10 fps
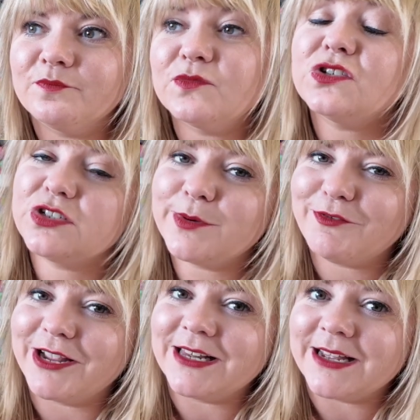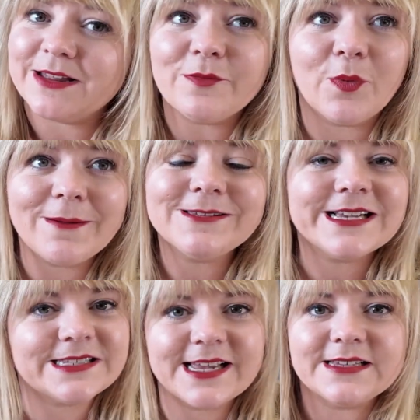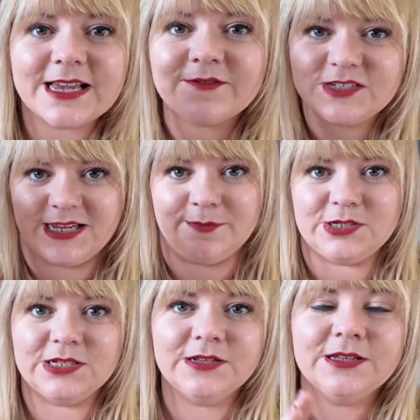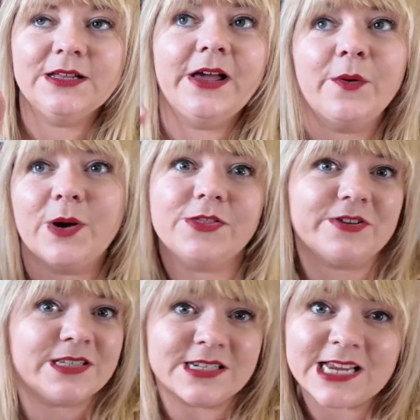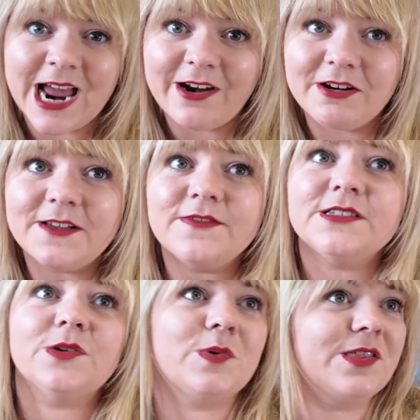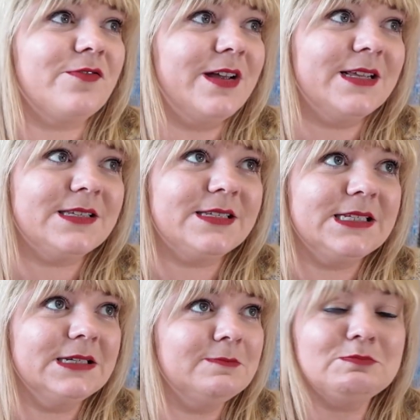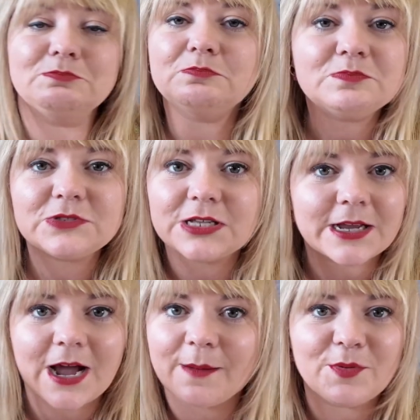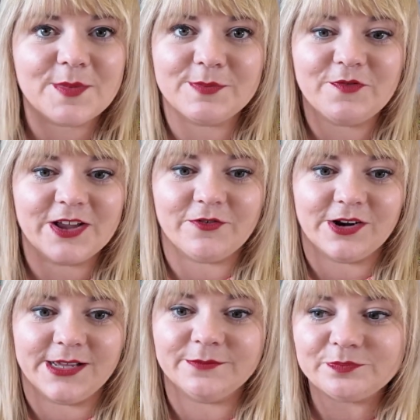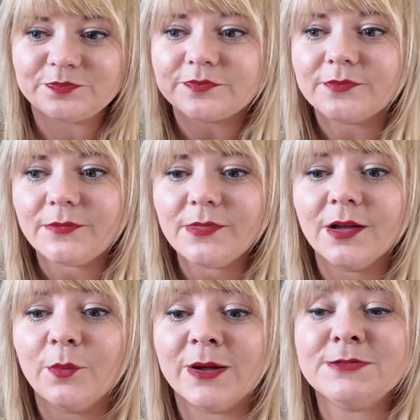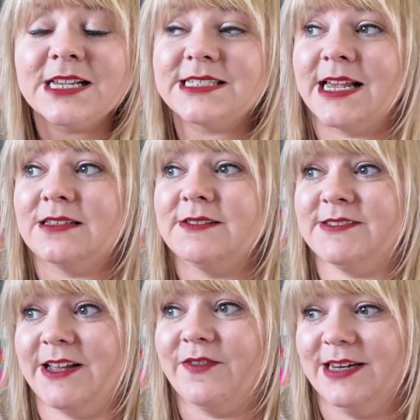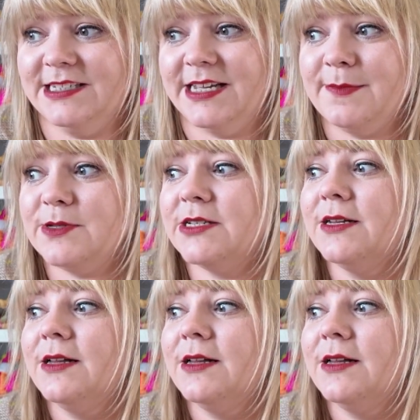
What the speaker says: just to be real here, website sales have dipped. Whether it's the tariffs, whether it's... can't put my finger on it. Website sales have definitely dipped